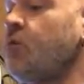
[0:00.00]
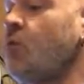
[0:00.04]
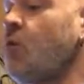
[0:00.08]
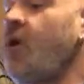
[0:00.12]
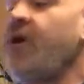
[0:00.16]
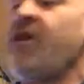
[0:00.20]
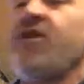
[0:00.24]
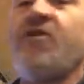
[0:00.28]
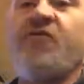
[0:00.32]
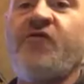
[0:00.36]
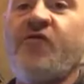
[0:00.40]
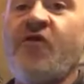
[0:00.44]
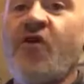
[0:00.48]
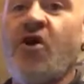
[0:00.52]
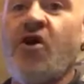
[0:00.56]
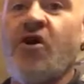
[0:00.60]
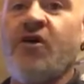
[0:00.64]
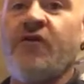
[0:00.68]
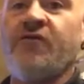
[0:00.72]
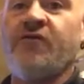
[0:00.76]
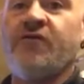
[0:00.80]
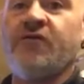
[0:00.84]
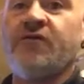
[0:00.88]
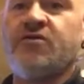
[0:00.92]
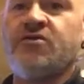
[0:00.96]

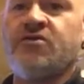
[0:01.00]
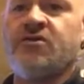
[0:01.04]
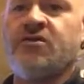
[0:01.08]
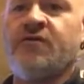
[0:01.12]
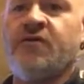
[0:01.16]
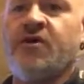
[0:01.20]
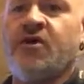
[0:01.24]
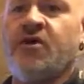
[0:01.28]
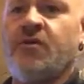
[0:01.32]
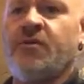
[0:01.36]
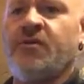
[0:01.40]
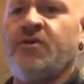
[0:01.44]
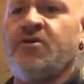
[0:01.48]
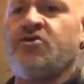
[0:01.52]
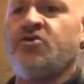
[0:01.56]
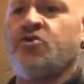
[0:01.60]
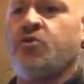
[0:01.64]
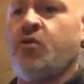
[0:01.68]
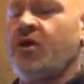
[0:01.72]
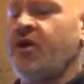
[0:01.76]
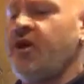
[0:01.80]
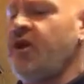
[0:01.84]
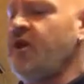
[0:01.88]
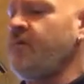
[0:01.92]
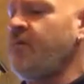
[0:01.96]
25, should have only been
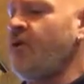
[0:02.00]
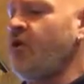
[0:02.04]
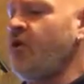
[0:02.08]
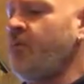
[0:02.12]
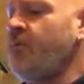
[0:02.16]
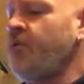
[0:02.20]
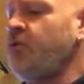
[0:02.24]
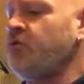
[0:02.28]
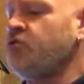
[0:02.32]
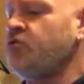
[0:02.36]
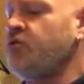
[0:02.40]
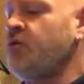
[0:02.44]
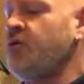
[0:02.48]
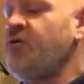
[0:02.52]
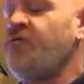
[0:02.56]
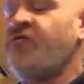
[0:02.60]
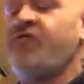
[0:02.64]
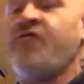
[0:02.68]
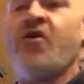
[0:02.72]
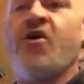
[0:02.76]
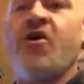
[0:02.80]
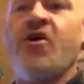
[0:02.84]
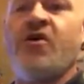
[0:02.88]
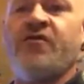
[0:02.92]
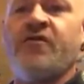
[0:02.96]
20, but I put
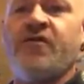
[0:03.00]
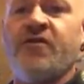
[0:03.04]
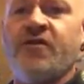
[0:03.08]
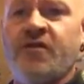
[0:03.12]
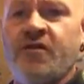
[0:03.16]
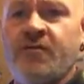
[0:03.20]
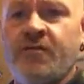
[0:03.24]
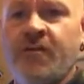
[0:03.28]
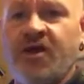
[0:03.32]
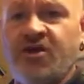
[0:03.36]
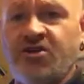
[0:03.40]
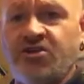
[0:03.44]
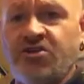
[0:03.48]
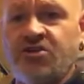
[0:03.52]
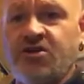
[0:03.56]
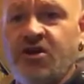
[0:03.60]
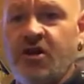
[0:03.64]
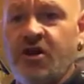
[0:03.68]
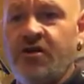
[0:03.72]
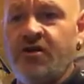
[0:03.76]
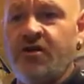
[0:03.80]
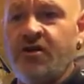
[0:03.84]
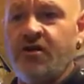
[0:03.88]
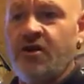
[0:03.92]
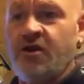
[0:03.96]
25 in the mash
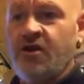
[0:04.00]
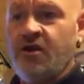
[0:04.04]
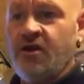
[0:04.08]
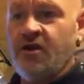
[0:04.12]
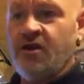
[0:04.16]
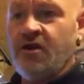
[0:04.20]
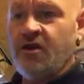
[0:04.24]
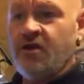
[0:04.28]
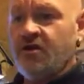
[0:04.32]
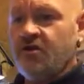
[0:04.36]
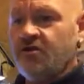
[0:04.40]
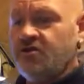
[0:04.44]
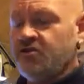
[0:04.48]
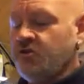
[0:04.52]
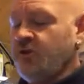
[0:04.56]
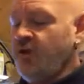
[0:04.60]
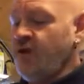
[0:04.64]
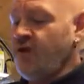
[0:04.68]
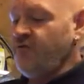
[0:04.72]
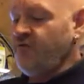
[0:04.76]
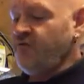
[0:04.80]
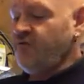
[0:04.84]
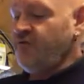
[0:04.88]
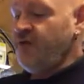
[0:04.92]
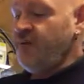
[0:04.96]
tun to
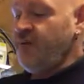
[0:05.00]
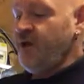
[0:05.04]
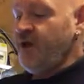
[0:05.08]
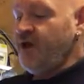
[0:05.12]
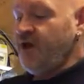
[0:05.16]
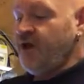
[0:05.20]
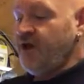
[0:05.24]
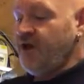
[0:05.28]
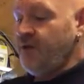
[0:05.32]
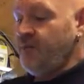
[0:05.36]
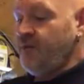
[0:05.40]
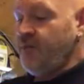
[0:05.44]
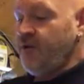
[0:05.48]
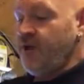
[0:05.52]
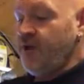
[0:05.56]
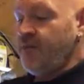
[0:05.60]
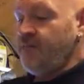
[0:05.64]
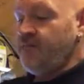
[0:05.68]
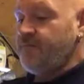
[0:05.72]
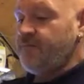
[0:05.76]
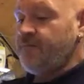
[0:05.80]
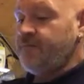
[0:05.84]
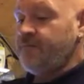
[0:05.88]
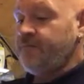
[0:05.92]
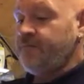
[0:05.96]
hopefully make it a bit